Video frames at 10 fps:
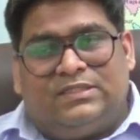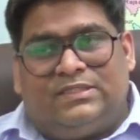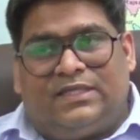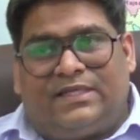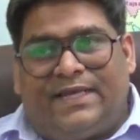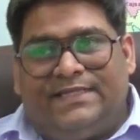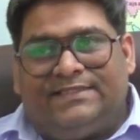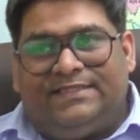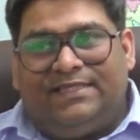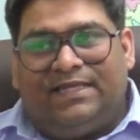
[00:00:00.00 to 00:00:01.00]

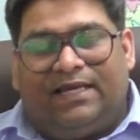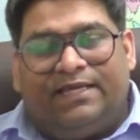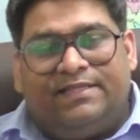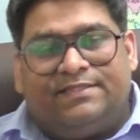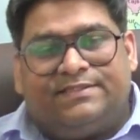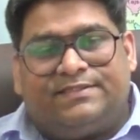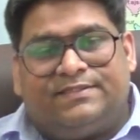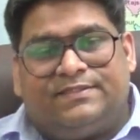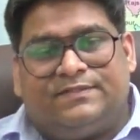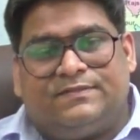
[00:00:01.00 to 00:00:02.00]
Raisina hills,